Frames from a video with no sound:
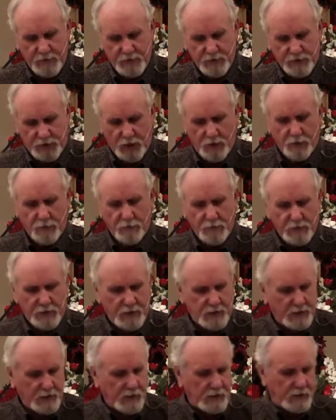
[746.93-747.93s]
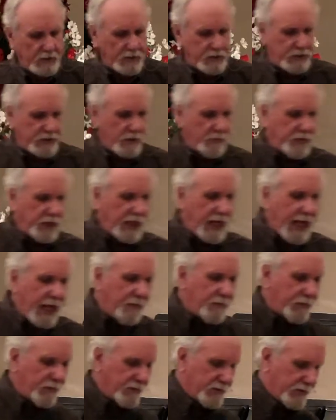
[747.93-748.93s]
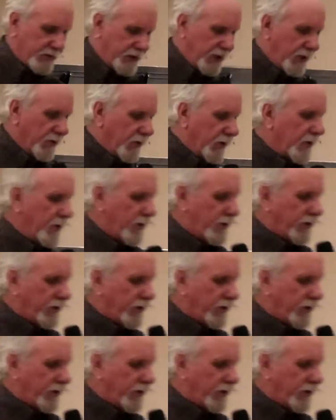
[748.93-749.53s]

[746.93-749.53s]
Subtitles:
So, something happens. You know, in the